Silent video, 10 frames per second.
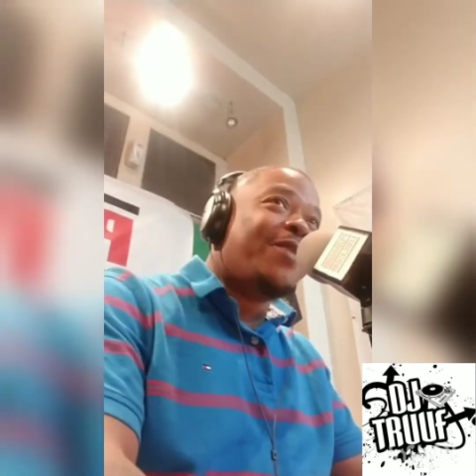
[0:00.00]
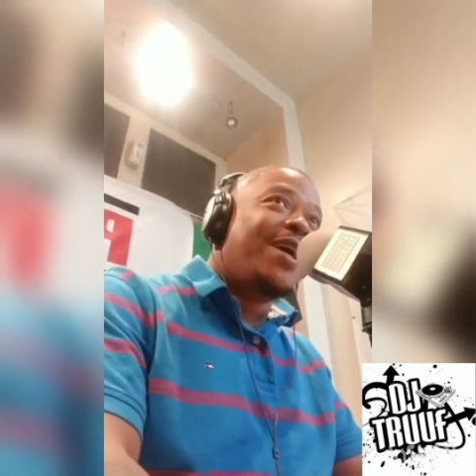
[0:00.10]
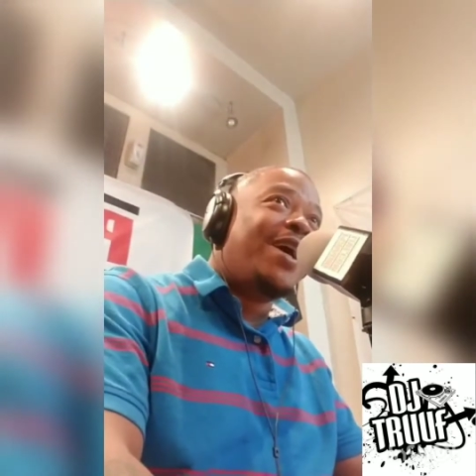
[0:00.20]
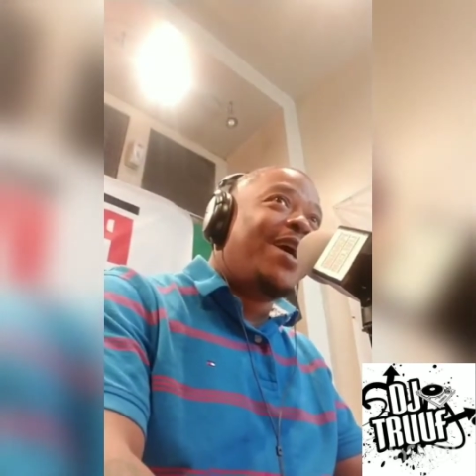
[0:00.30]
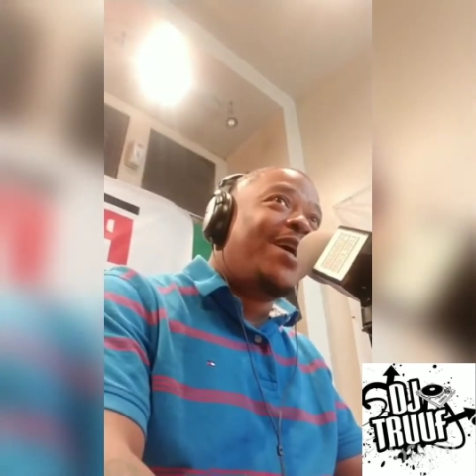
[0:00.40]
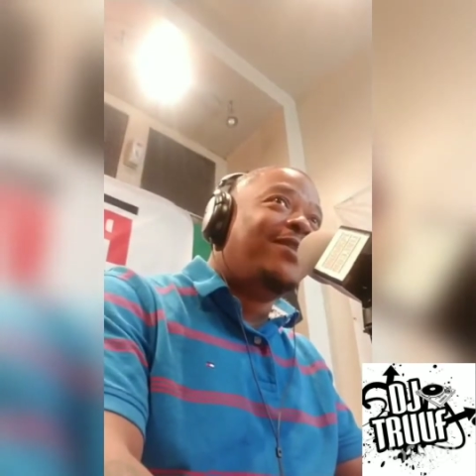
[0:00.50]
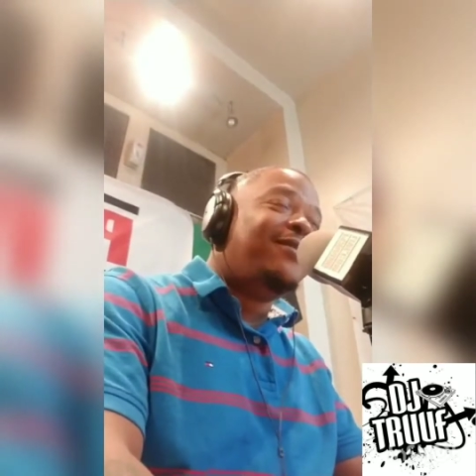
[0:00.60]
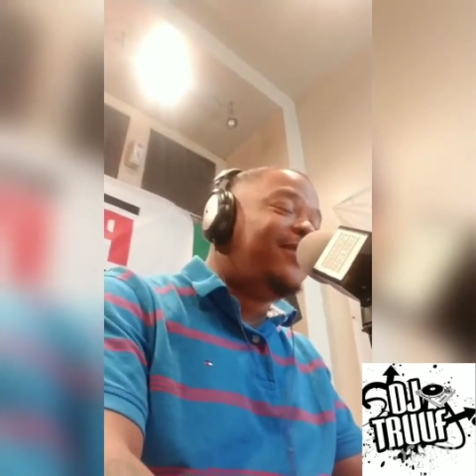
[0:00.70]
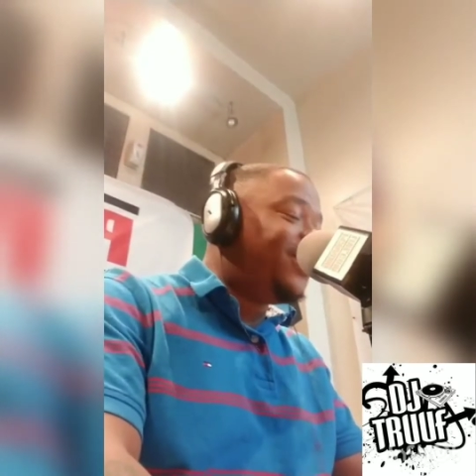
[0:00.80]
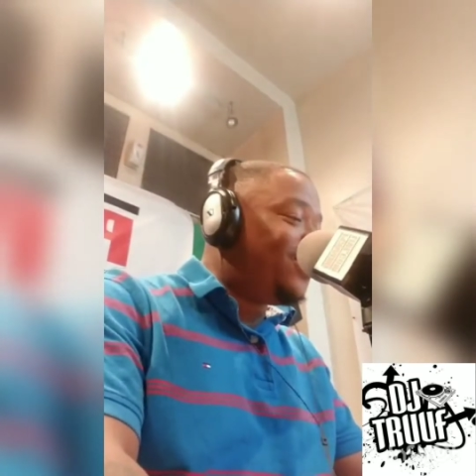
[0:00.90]

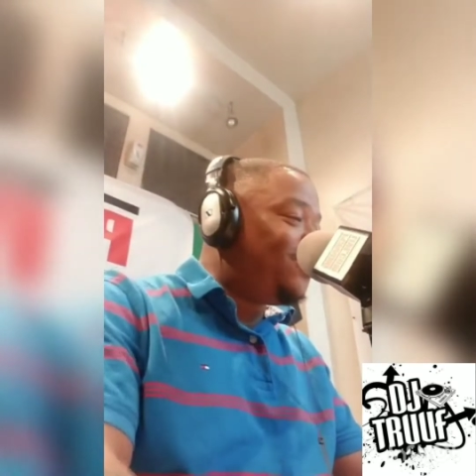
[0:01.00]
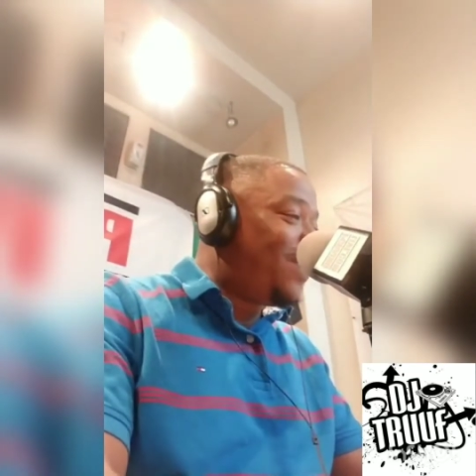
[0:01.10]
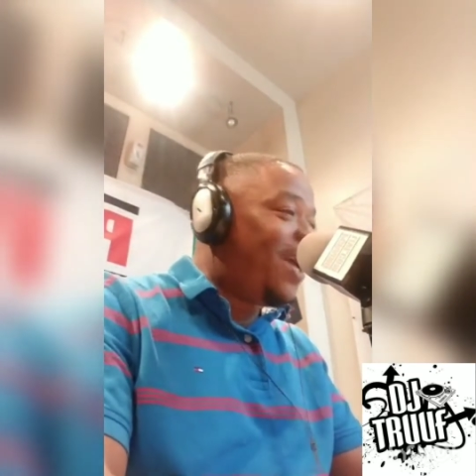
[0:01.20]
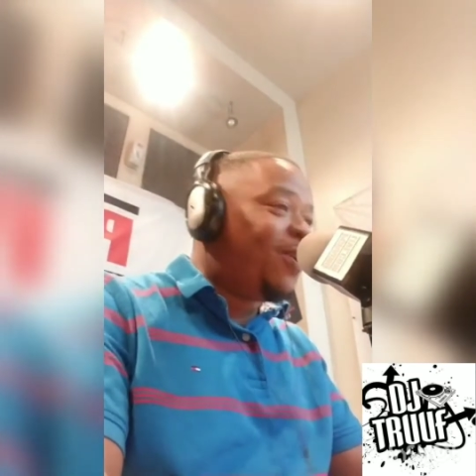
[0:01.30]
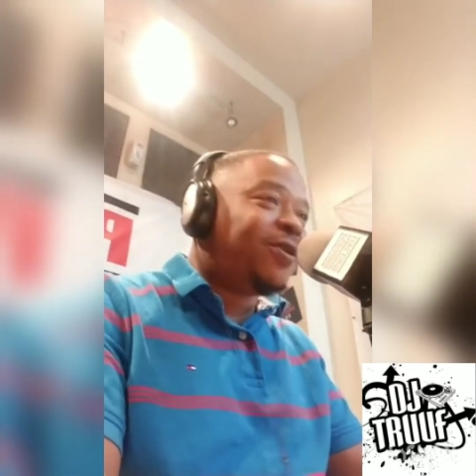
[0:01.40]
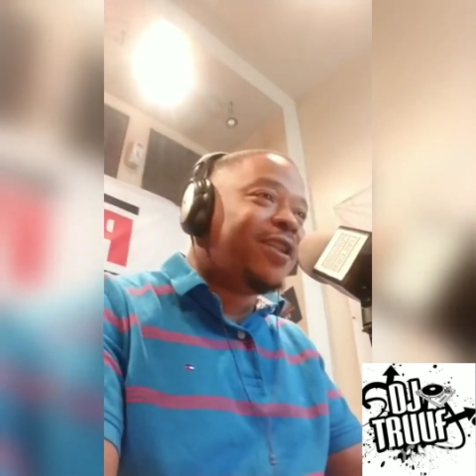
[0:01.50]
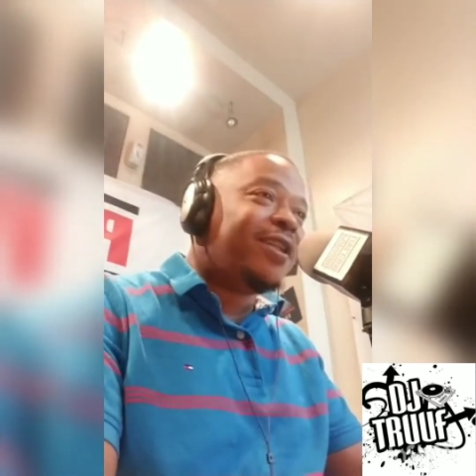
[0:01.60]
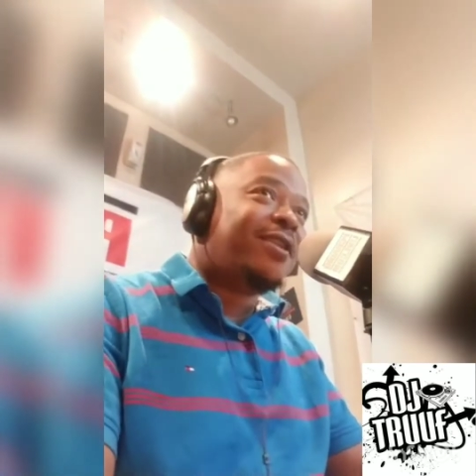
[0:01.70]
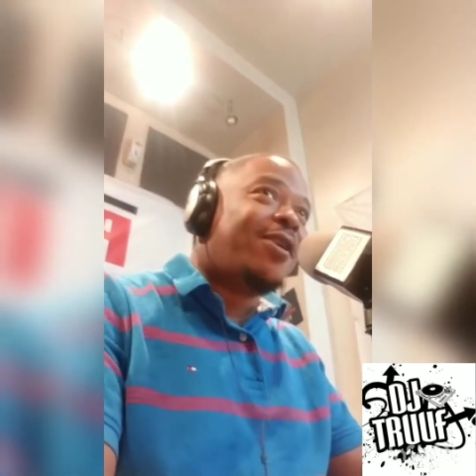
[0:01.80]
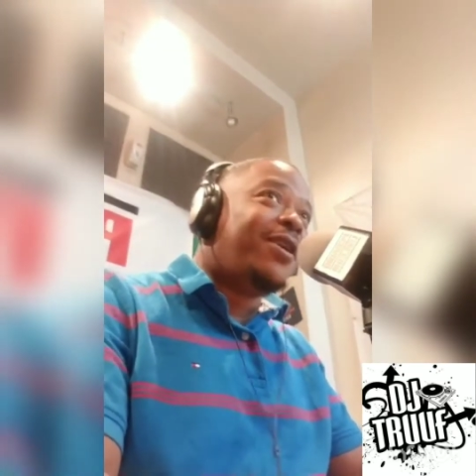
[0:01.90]
My health
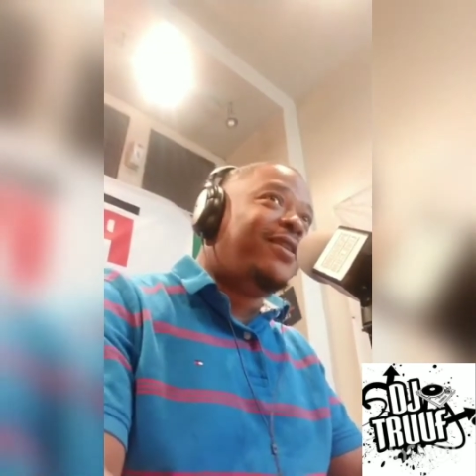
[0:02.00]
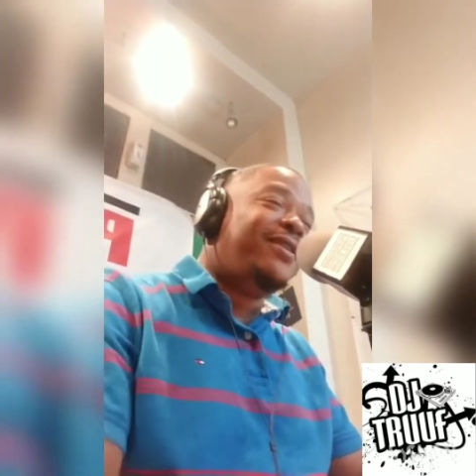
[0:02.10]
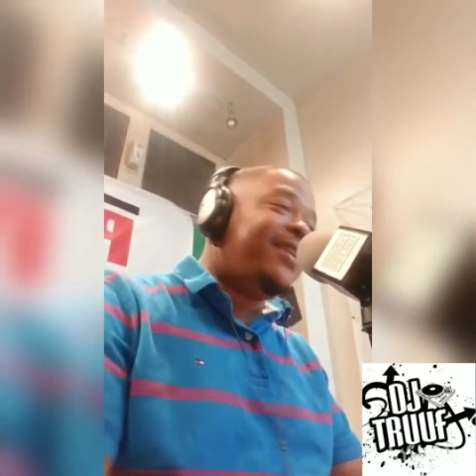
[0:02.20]
just started